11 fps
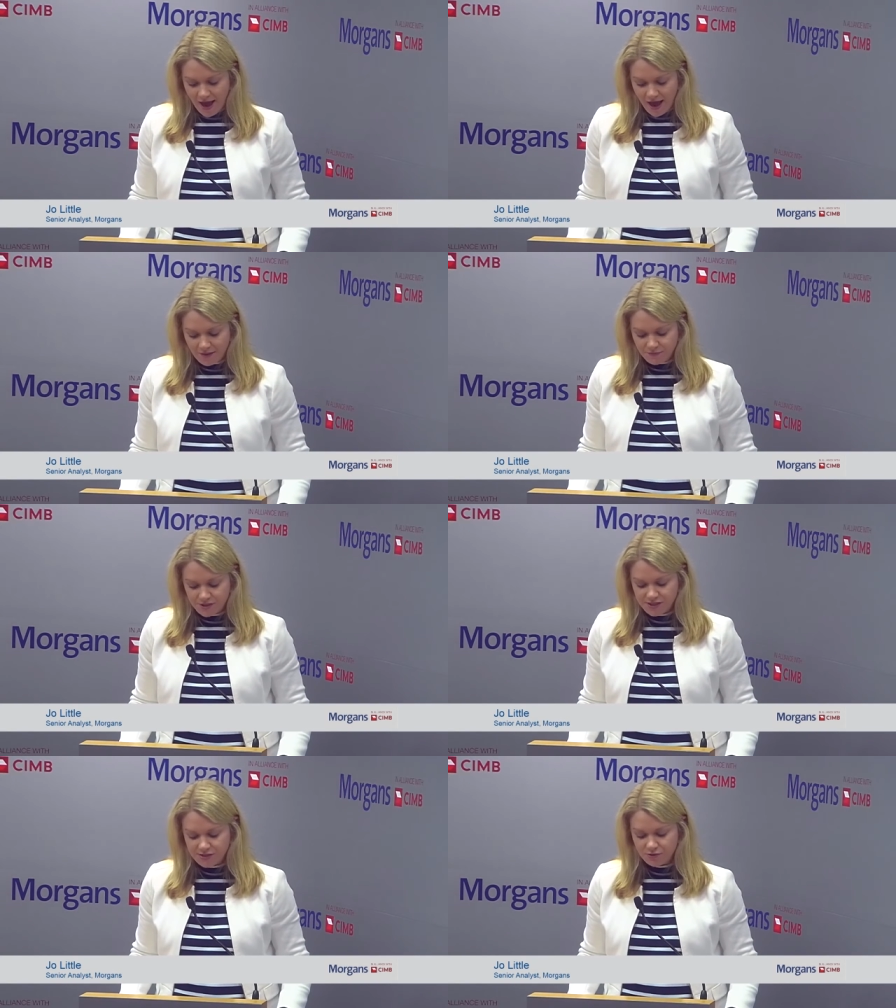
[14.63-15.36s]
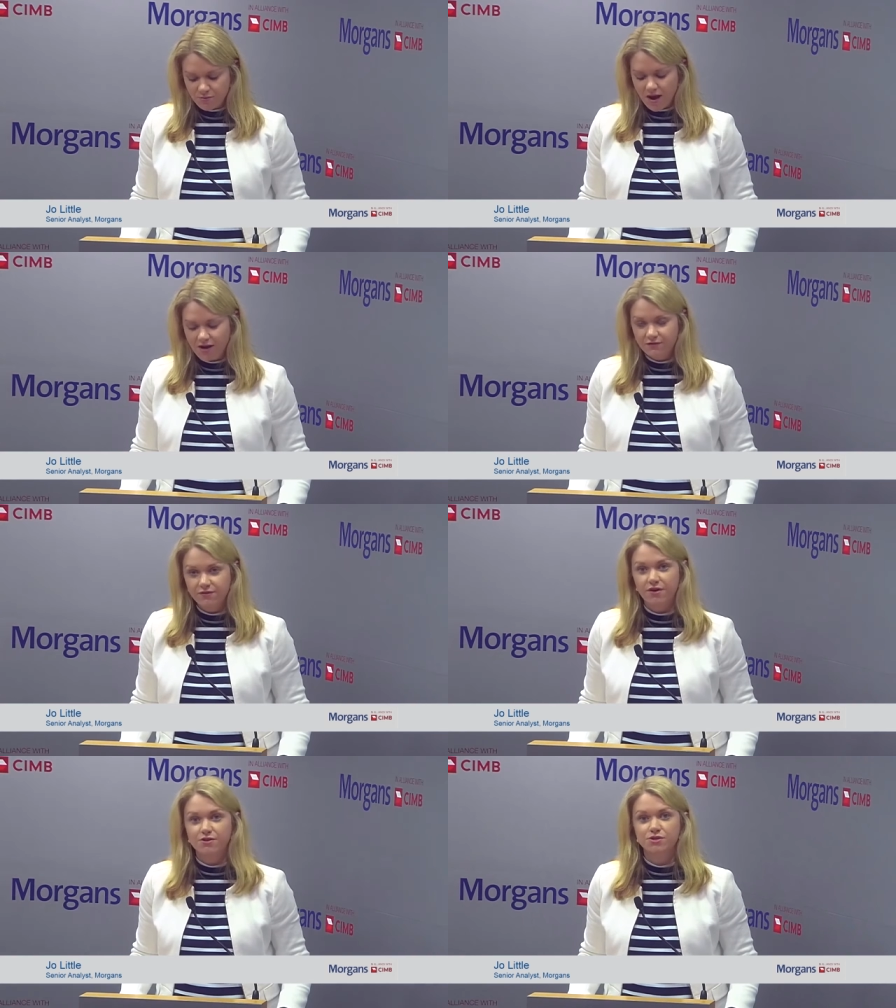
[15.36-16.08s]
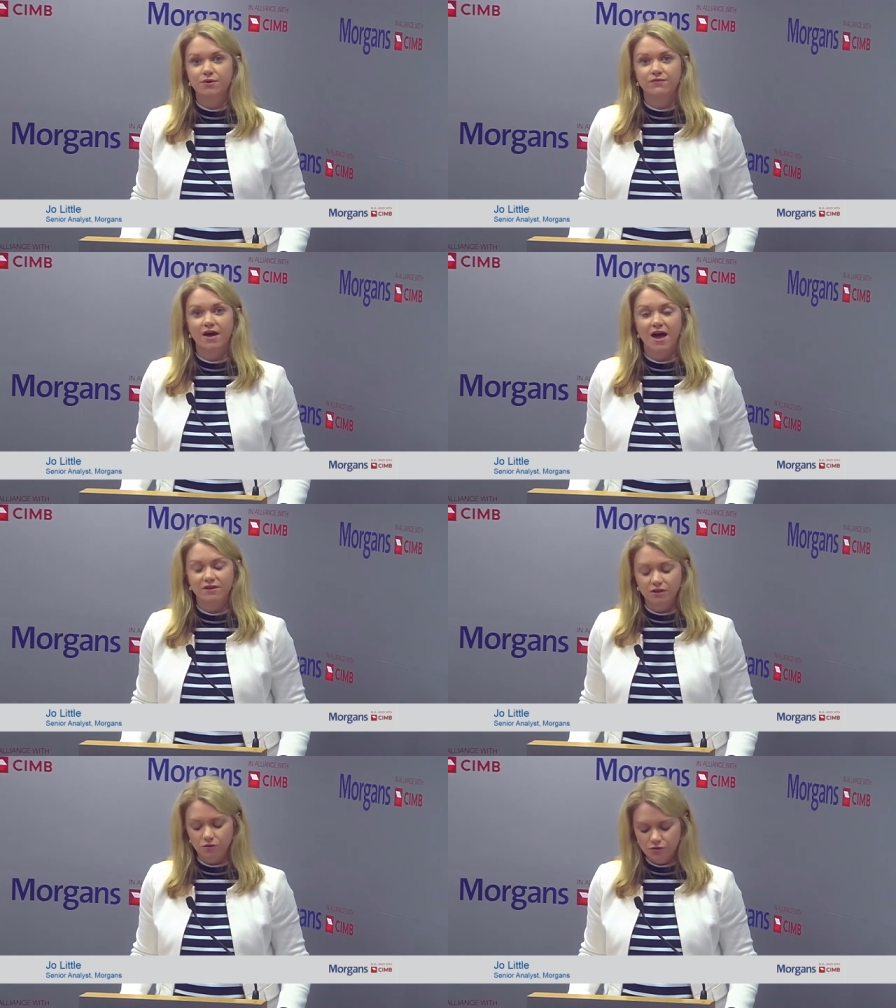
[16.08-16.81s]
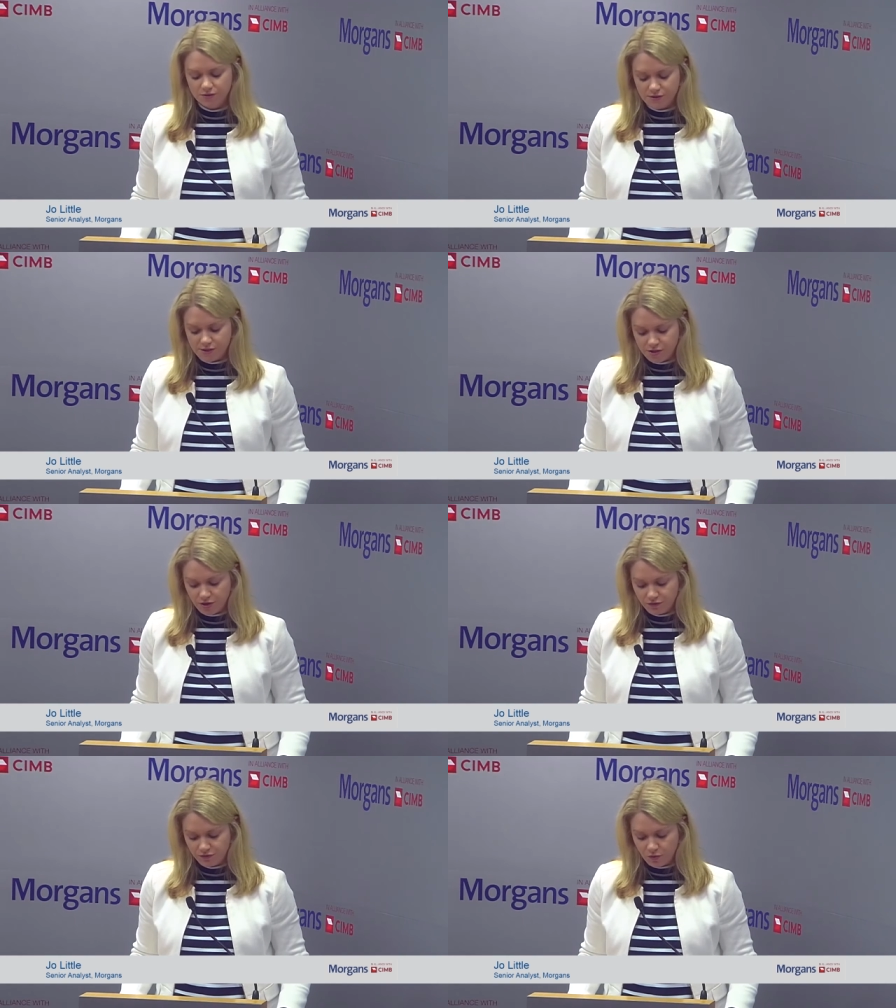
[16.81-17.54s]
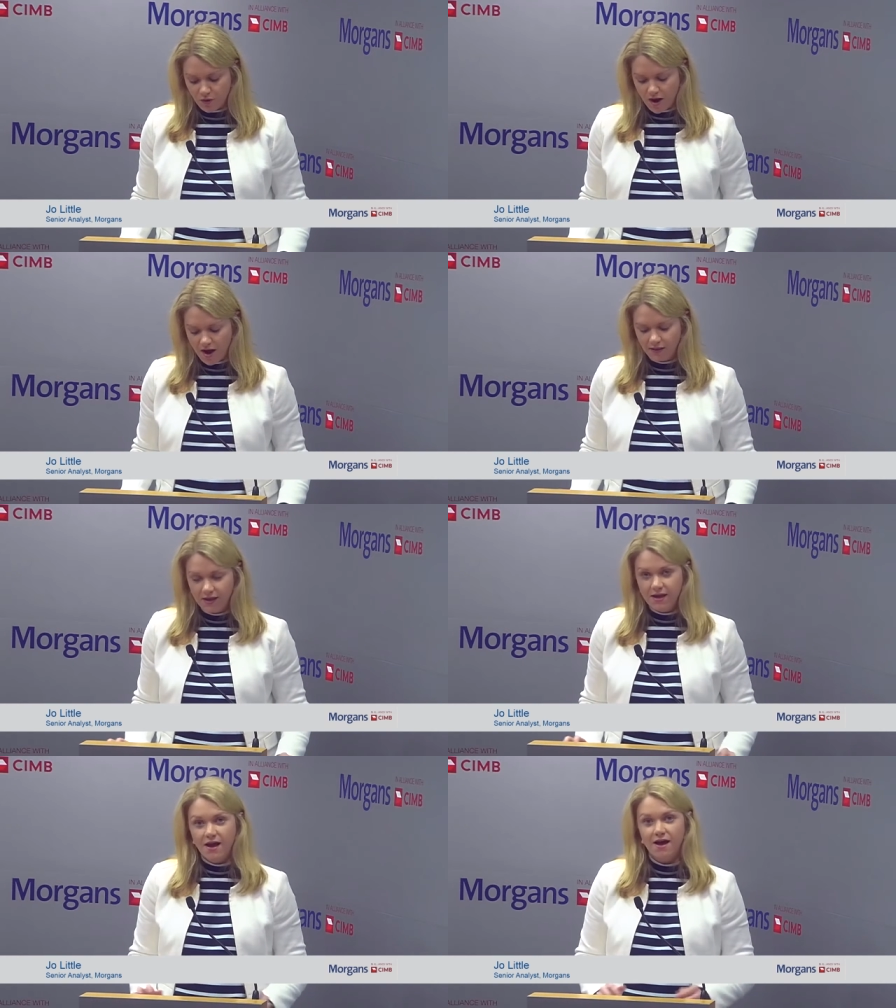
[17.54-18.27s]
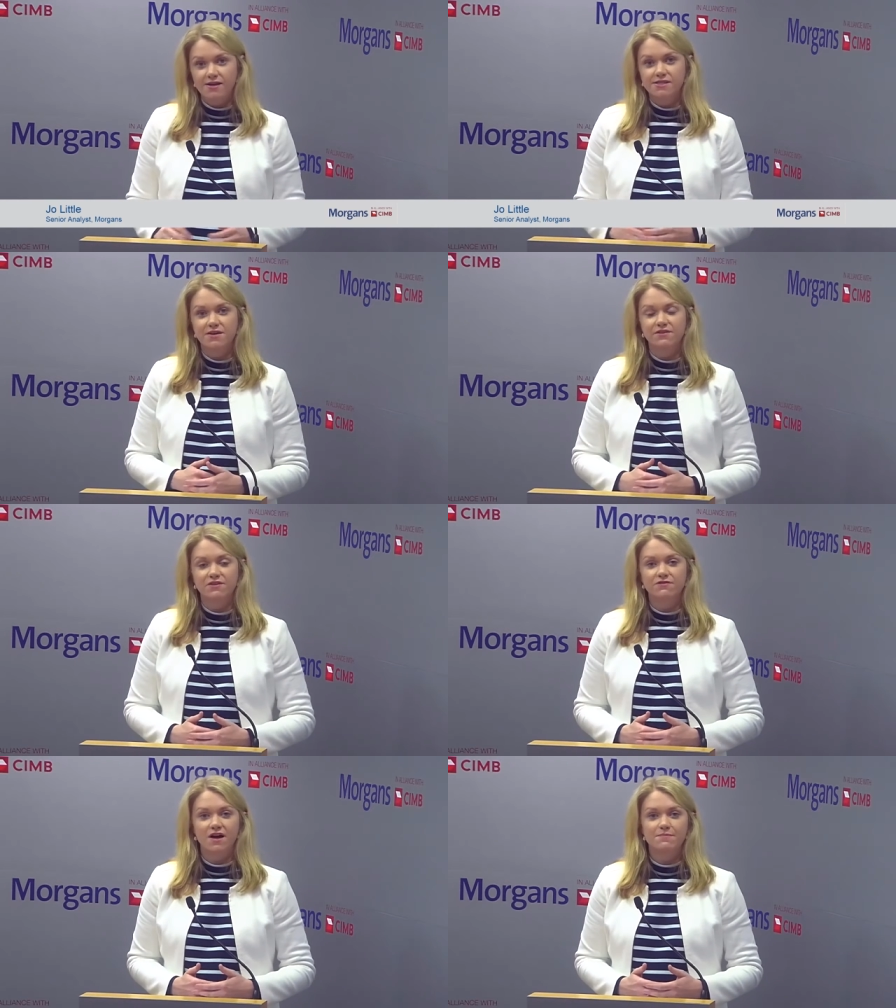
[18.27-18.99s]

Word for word: Um, just as a reminder for those who have, not looked at the stock for a while, 75%